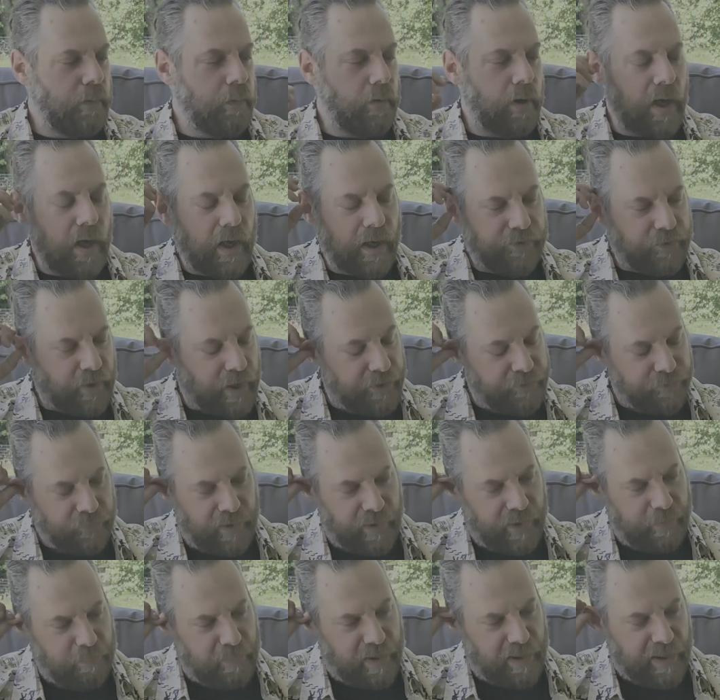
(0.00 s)
I
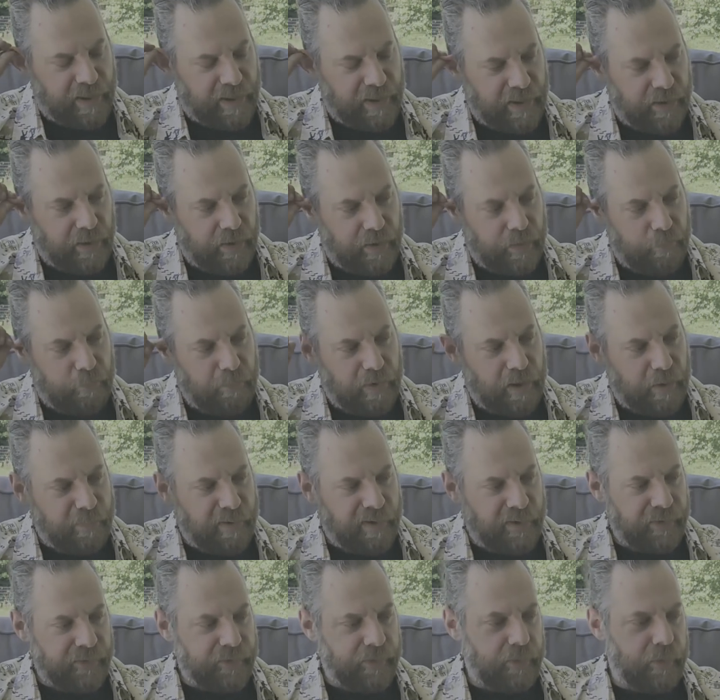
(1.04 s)
tried my
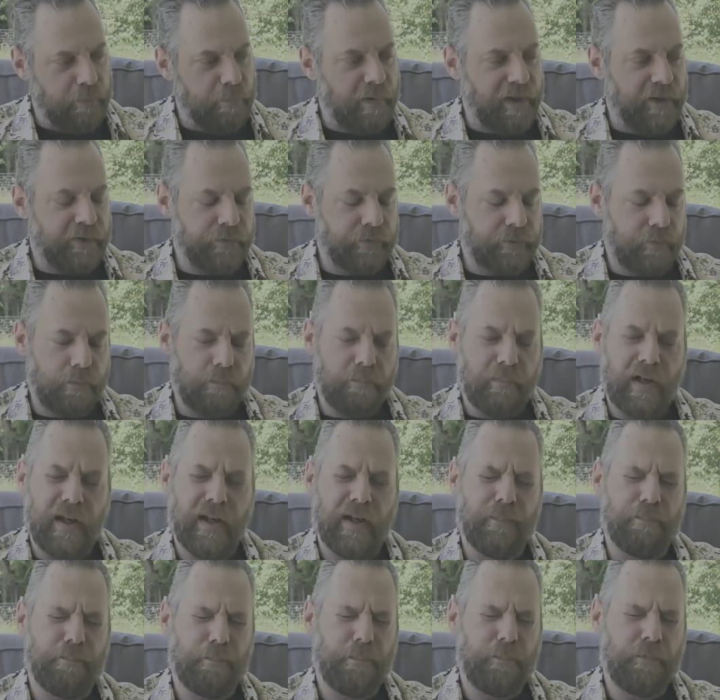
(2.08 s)
pistol, my
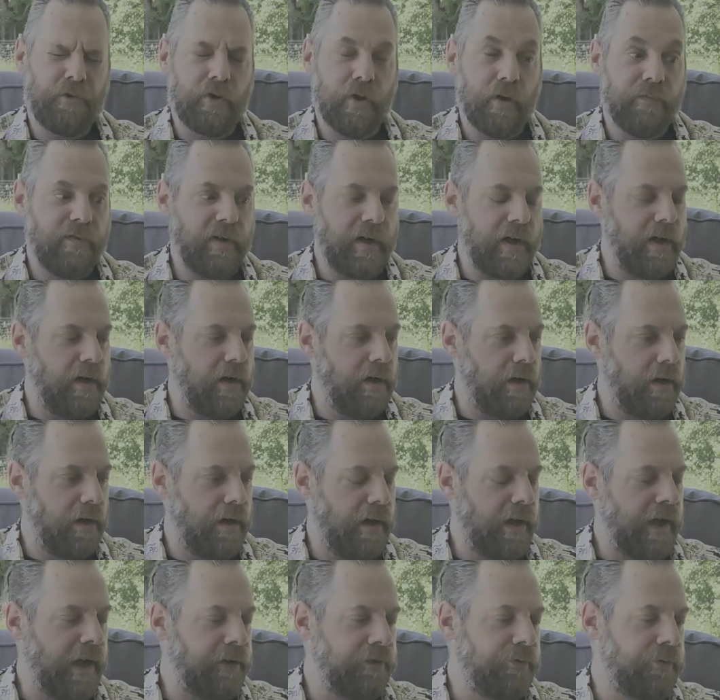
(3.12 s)
Surefire
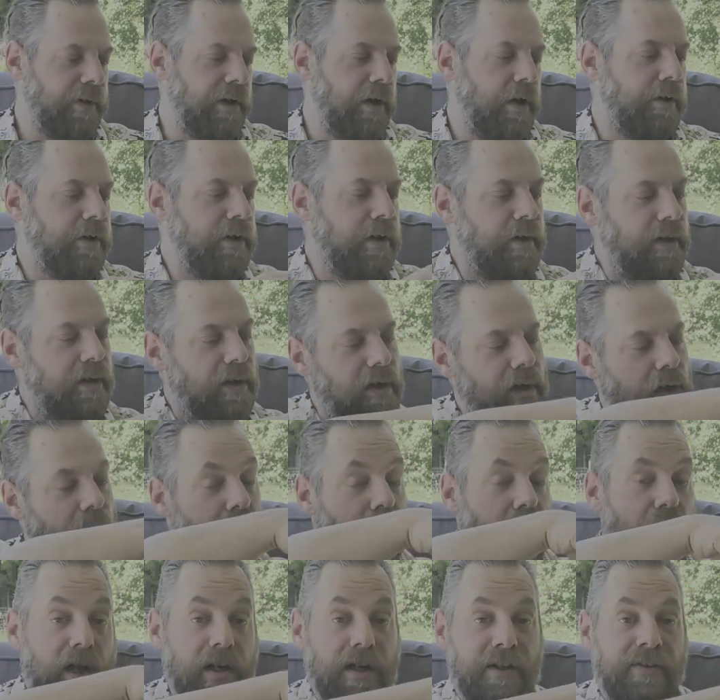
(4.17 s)
X300
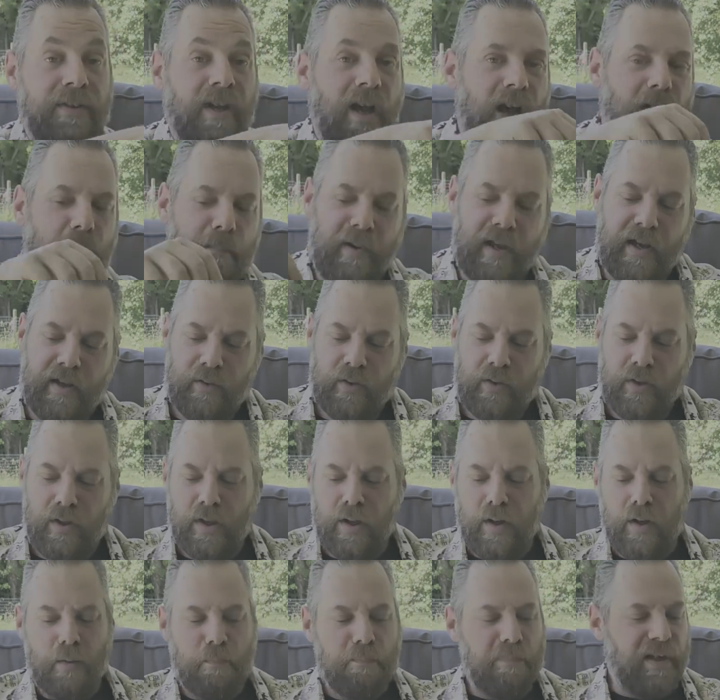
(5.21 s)
on a top mount,
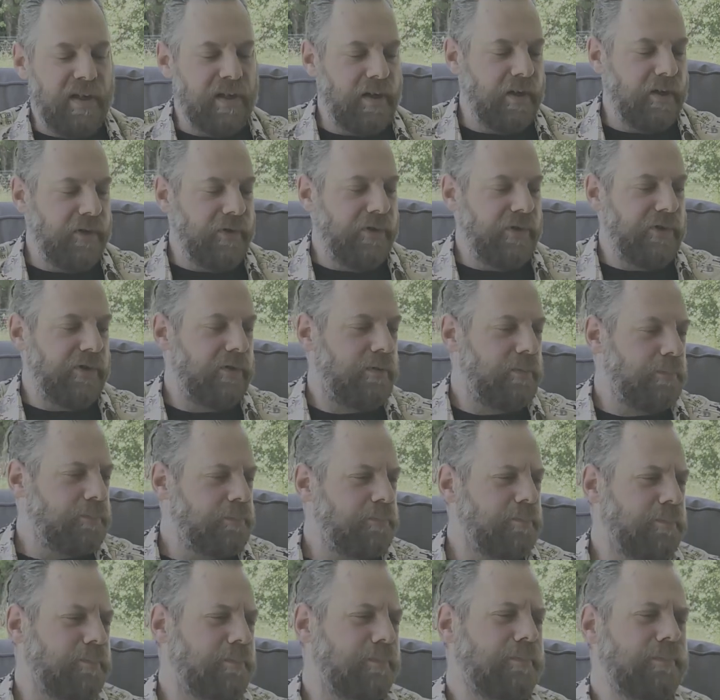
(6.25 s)
because
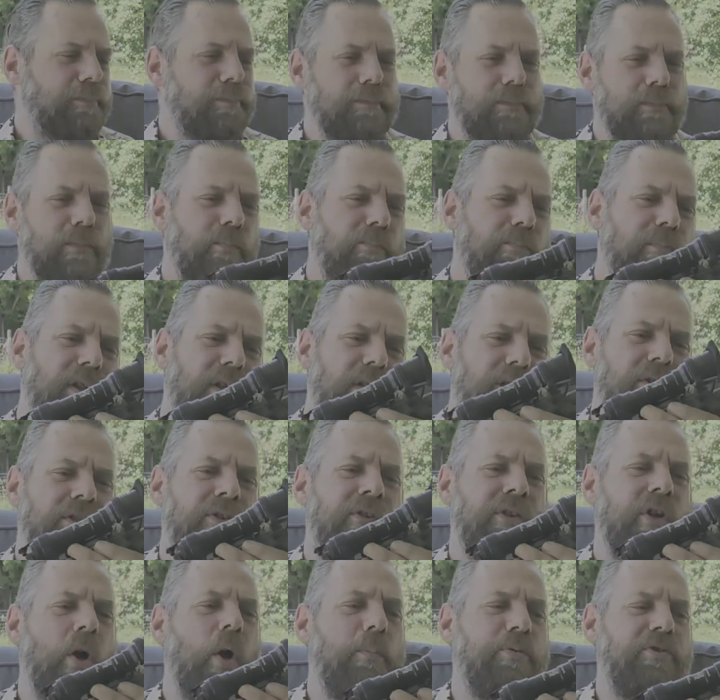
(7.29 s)

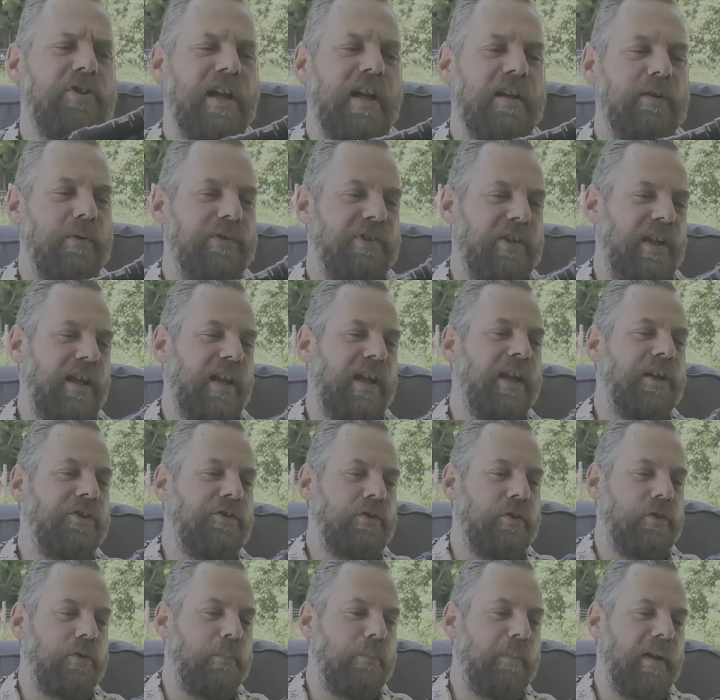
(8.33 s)
scope shadow was an
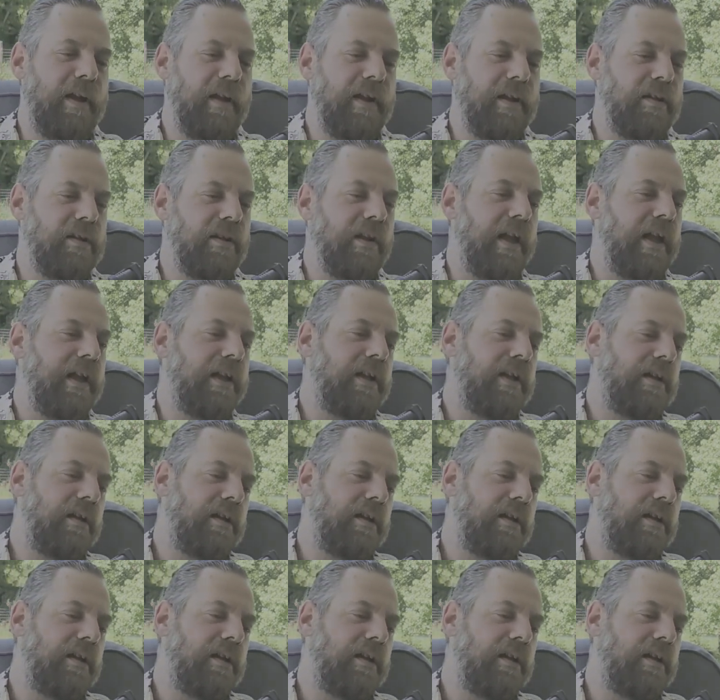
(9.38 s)
issue, man. Like,